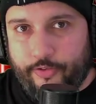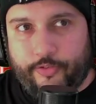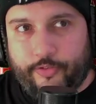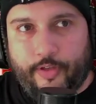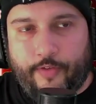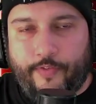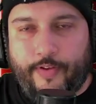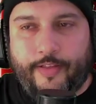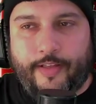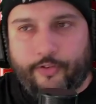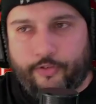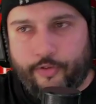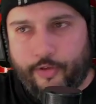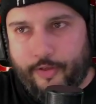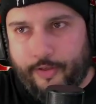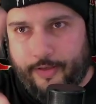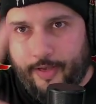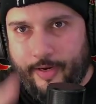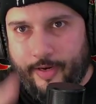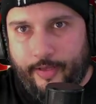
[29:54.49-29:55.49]
and stuff like that. So
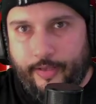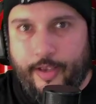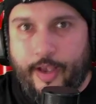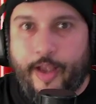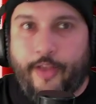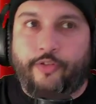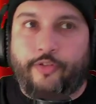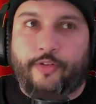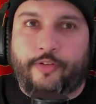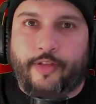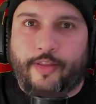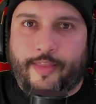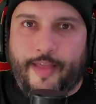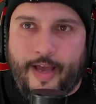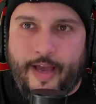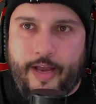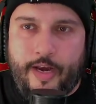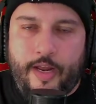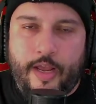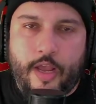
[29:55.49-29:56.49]
it kind of guides you into
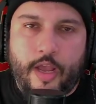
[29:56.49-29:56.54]
that.